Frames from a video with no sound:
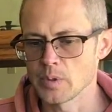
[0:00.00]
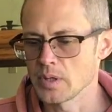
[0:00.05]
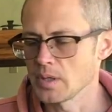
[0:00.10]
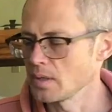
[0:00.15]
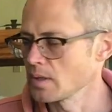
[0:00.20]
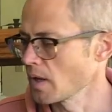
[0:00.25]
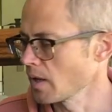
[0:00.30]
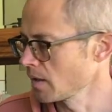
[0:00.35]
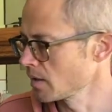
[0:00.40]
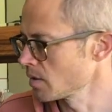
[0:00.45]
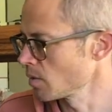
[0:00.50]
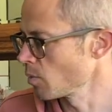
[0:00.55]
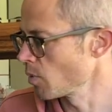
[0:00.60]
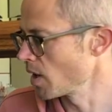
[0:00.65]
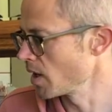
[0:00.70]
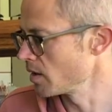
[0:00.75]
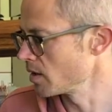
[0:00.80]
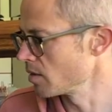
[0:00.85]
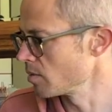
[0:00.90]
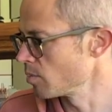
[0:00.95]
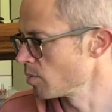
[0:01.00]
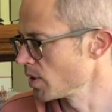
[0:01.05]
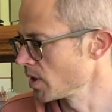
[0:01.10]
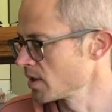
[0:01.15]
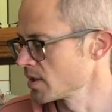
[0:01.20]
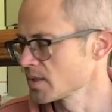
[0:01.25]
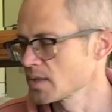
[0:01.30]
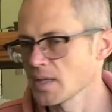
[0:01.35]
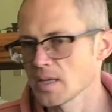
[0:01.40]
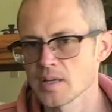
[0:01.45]
like to weigh them
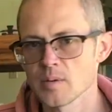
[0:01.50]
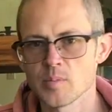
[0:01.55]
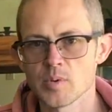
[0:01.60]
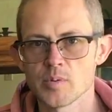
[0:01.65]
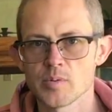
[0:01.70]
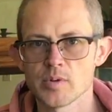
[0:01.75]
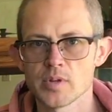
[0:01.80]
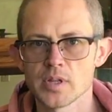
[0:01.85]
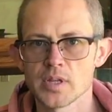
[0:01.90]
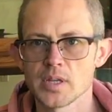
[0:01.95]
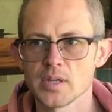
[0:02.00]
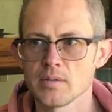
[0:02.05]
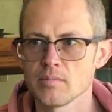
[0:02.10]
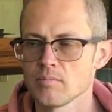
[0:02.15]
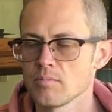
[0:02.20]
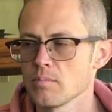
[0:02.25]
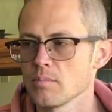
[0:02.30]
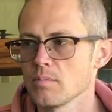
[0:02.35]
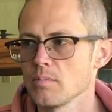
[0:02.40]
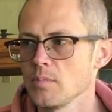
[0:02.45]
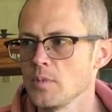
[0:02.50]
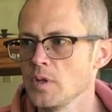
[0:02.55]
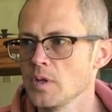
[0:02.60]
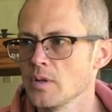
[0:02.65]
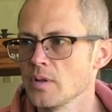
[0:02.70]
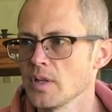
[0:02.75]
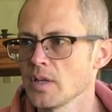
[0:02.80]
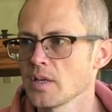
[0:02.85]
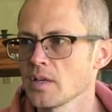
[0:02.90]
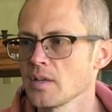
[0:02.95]
because they can be really,
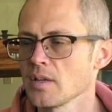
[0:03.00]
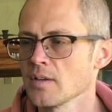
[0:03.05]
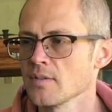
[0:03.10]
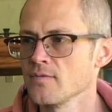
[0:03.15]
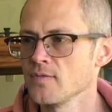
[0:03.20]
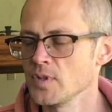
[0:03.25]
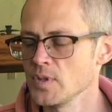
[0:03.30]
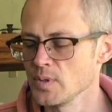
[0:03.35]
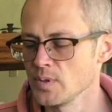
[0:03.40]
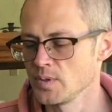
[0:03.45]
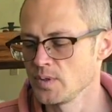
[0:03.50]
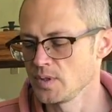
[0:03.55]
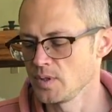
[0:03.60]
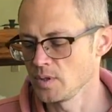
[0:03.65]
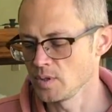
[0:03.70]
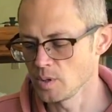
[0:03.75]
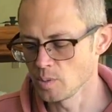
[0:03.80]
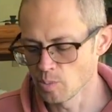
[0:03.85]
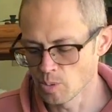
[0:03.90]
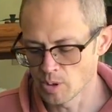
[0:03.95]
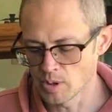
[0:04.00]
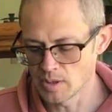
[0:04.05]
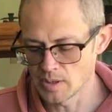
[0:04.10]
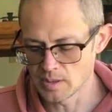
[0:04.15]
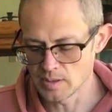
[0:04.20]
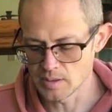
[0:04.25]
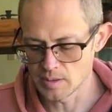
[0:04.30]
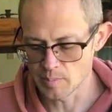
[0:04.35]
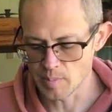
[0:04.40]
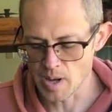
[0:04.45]
they can confuse you. You put it
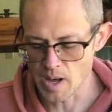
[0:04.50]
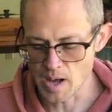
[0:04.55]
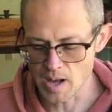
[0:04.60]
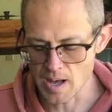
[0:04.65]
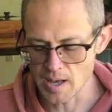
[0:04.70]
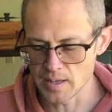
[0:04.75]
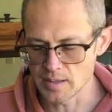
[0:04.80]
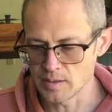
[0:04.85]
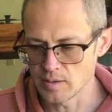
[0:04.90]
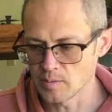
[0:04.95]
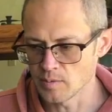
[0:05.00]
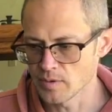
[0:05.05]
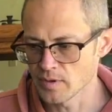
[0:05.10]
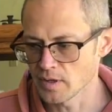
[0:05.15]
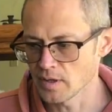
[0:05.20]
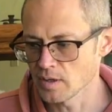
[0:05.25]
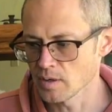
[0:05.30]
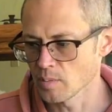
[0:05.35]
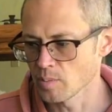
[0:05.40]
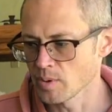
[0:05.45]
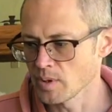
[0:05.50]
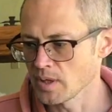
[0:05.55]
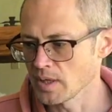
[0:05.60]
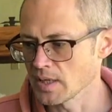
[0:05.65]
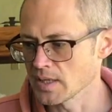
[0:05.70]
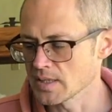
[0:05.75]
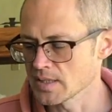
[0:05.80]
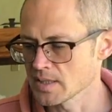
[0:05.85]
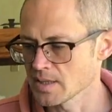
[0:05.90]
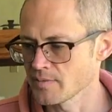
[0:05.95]
in the pot and you think you're putting
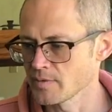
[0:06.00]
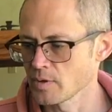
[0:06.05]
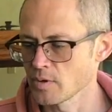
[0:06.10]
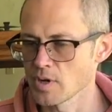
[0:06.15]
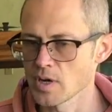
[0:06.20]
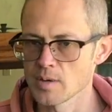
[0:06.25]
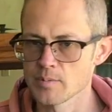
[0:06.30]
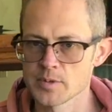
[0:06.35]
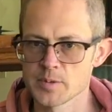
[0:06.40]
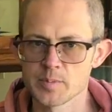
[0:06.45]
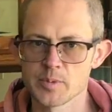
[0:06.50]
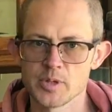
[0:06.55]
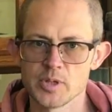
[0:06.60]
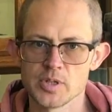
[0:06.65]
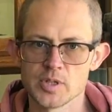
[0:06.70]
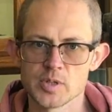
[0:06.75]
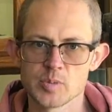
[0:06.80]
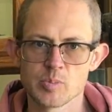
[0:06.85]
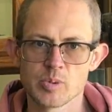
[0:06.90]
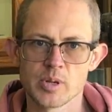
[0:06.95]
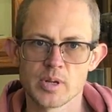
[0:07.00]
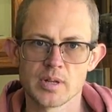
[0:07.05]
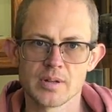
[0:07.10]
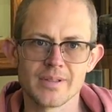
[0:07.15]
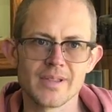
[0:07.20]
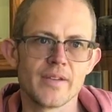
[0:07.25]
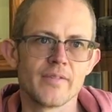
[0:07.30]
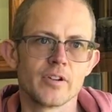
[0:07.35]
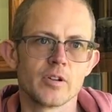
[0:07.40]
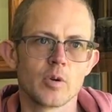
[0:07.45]
in 7 grams, but you just put in
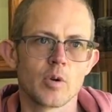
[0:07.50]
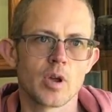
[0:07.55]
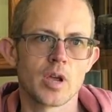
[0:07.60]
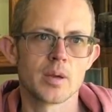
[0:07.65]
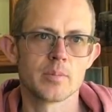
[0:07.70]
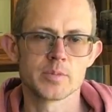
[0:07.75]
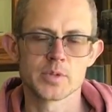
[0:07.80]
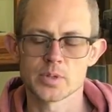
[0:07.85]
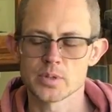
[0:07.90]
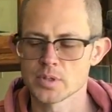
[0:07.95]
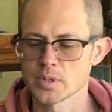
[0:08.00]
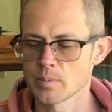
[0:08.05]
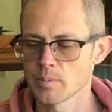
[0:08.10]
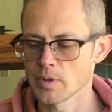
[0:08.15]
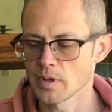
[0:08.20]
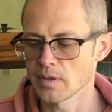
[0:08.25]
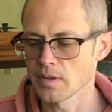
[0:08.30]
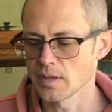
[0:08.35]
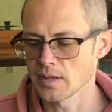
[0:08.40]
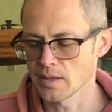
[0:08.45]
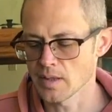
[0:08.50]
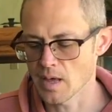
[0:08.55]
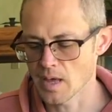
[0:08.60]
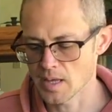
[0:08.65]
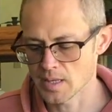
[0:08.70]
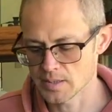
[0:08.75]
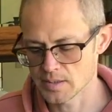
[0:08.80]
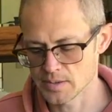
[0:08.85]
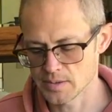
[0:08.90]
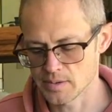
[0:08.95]
11 grams or something like
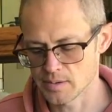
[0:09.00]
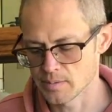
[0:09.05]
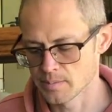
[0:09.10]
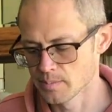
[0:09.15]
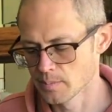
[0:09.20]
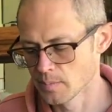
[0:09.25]
that. So,